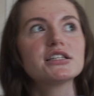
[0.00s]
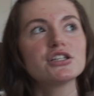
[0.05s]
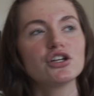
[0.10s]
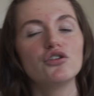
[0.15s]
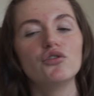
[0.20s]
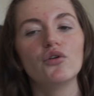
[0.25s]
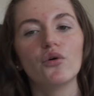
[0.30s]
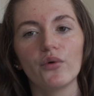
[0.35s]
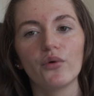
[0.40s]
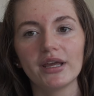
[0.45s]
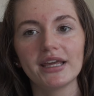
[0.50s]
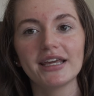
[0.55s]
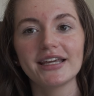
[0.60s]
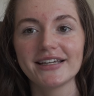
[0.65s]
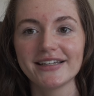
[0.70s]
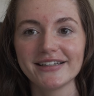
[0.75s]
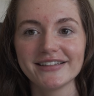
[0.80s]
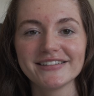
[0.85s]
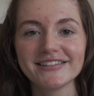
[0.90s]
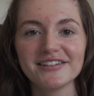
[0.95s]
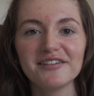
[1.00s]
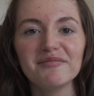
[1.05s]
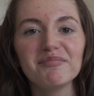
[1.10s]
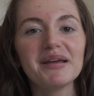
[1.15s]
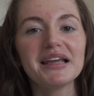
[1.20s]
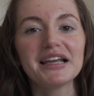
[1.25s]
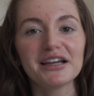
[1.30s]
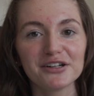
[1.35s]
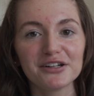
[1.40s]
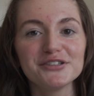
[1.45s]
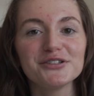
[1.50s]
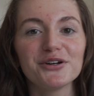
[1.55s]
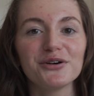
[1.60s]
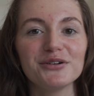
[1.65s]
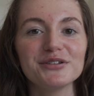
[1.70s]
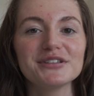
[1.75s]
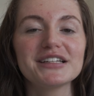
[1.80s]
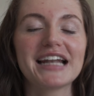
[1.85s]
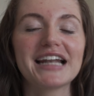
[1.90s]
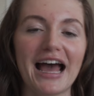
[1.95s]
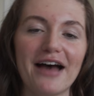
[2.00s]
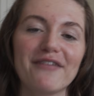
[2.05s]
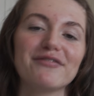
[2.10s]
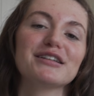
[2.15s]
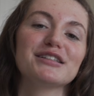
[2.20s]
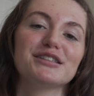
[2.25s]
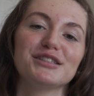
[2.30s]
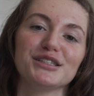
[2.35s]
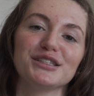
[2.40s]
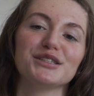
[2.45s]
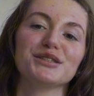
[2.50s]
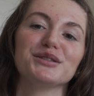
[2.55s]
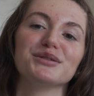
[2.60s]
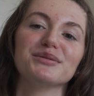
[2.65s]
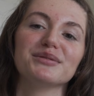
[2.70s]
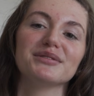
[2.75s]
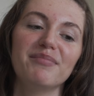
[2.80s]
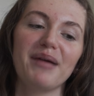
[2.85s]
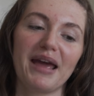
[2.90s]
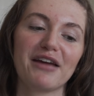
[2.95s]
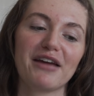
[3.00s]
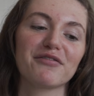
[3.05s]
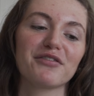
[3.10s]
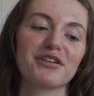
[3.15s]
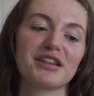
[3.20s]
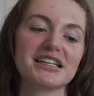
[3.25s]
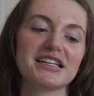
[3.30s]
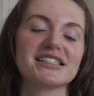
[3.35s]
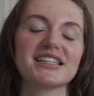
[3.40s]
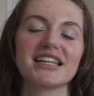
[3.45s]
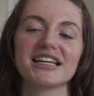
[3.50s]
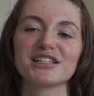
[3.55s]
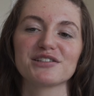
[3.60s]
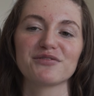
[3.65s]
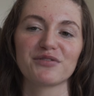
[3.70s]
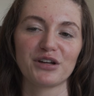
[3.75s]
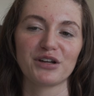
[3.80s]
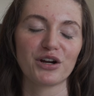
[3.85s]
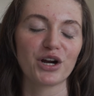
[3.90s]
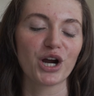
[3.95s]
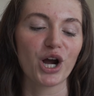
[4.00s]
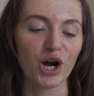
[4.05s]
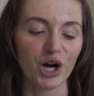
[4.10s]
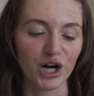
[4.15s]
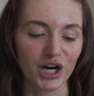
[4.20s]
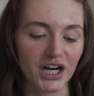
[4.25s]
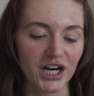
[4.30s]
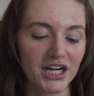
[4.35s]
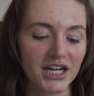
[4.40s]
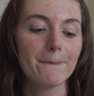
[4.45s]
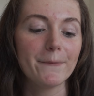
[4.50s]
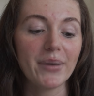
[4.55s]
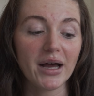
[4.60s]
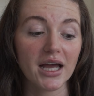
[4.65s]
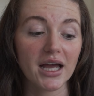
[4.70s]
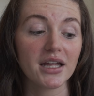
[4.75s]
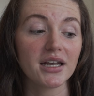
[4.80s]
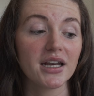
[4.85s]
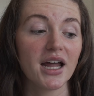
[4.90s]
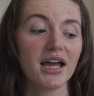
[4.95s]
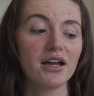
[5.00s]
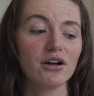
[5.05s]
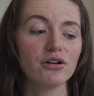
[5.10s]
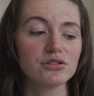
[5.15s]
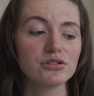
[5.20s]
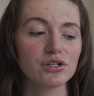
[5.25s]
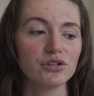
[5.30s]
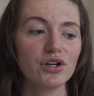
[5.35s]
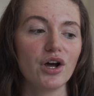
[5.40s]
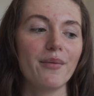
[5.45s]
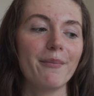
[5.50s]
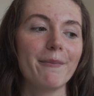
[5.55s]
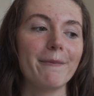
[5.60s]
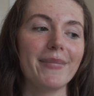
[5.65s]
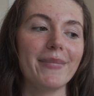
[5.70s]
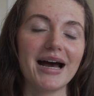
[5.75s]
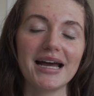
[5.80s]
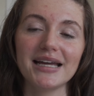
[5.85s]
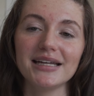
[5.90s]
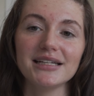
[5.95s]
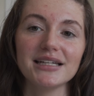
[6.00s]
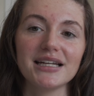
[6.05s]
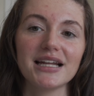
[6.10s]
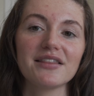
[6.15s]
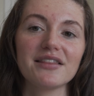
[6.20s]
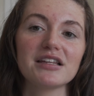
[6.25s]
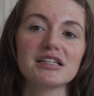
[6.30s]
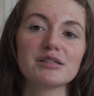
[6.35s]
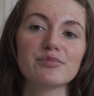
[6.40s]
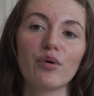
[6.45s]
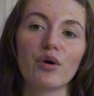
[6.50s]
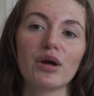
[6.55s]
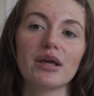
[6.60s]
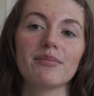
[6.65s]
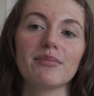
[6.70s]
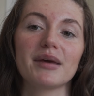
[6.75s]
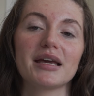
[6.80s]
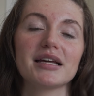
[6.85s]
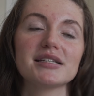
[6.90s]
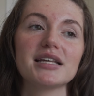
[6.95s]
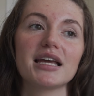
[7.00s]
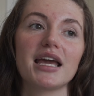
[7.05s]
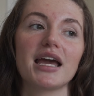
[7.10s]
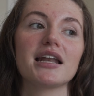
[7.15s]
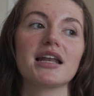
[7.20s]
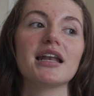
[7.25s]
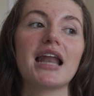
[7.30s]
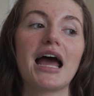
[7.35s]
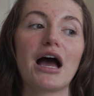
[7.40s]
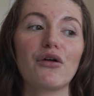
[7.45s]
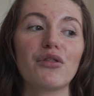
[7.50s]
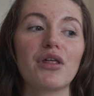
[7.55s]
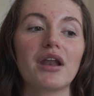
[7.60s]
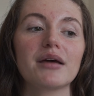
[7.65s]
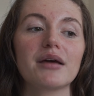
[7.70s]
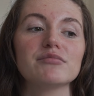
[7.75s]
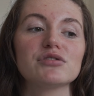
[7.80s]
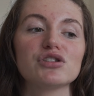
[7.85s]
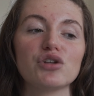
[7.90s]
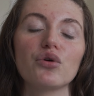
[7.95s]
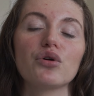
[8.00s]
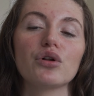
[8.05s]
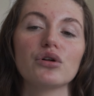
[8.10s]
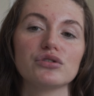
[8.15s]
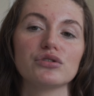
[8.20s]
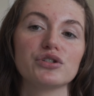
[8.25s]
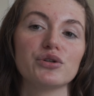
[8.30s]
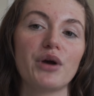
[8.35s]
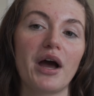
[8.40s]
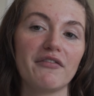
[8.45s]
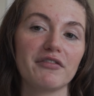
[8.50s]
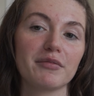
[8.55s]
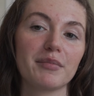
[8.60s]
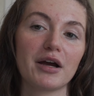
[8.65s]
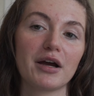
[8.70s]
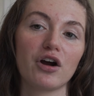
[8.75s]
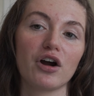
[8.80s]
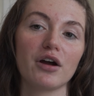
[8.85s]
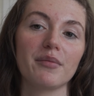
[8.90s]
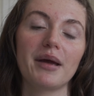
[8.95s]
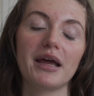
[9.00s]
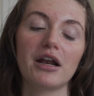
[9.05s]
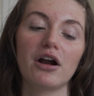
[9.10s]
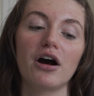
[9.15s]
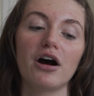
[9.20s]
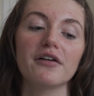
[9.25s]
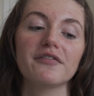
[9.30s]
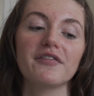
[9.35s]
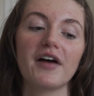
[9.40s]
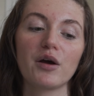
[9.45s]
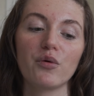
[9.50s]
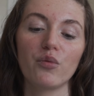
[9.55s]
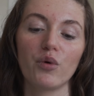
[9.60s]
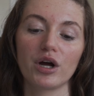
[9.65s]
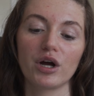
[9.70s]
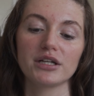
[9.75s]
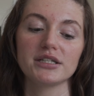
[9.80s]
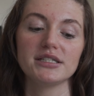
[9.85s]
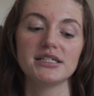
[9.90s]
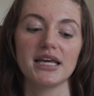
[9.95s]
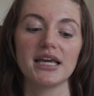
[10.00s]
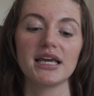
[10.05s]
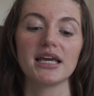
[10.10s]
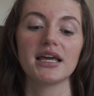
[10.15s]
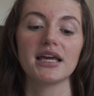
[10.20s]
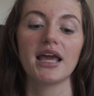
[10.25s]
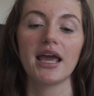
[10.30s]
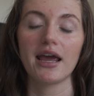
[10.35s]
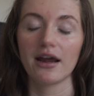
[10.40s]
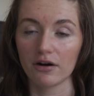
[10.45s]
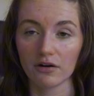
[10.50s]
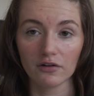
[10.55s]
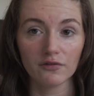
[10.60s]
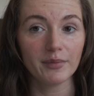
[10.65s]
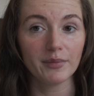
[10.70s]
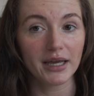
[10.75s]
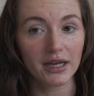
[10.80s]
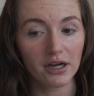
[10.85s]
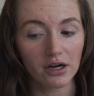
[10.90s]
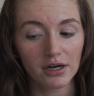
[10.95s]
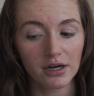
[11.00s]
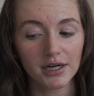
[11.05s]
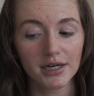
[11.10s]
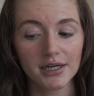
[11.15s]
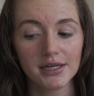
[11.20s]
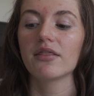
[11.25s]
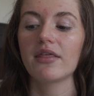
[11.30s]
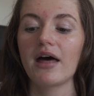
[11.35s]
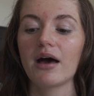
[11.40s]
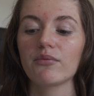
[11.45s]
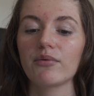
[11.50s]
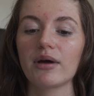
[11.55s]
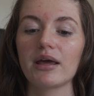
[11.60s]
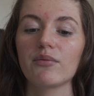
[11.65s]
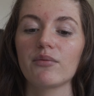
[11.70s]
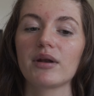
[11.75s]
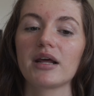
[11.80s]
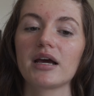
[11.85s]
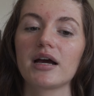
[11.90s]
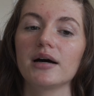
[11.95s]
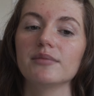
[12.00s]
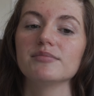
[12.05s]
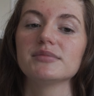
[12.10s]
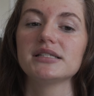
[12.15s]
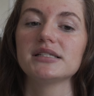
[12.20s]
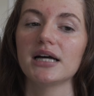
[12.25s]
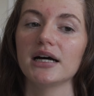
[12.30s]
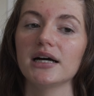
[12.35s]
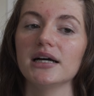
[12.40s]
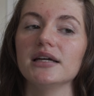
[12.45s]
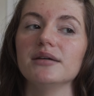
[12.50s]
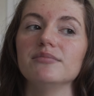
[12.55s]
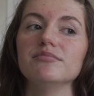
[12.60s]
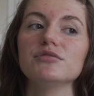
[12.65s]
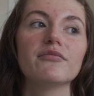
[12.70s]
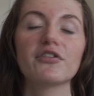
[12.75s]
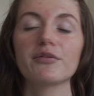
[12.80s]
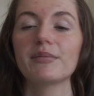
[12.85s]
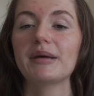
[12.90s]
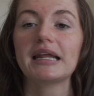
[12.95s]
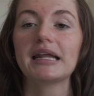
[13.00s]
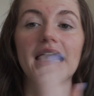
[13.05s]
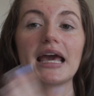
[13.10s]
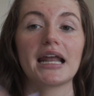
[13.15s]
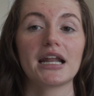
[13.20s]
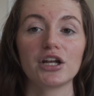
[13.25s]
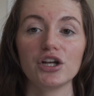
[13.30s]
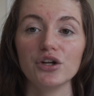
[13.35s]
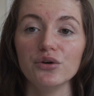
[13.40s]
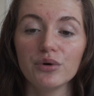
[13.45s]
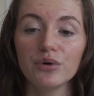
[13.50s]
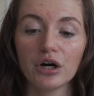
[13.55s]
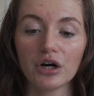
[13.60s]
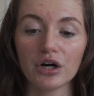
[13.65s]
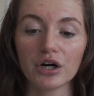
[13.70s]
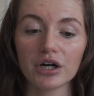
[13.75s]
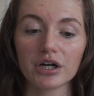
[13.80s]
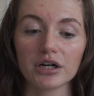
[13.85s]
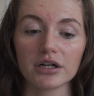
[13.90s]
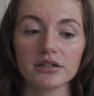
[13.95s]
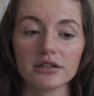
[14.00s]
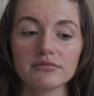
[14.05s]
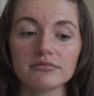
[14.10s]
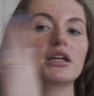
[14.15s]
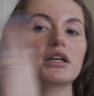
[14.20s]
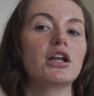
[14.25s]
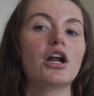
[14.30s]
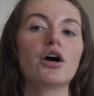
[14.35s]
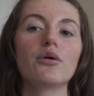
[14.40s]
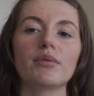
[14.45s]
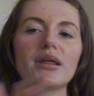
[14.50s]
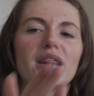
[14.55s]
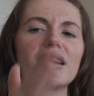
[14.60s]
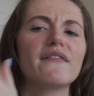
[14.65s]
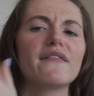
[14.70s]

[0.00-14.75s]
annoying being an adult and having to pay for these things for your car, but I also don't mind it at this point because, again, now that I'm so close to having my car paid off, I want to take care of my car. That way, when it comes time for me to get a new car, you know, in the